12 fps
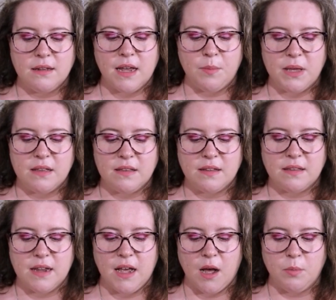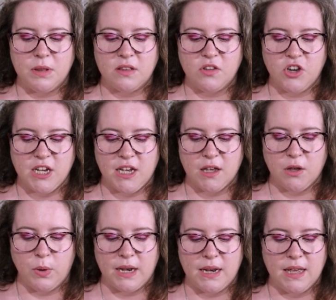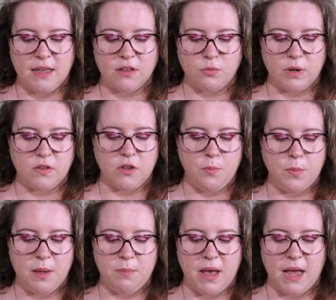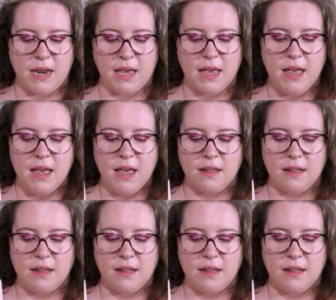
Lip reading: Tama is just a helpless chick when he is rescued by Marnie,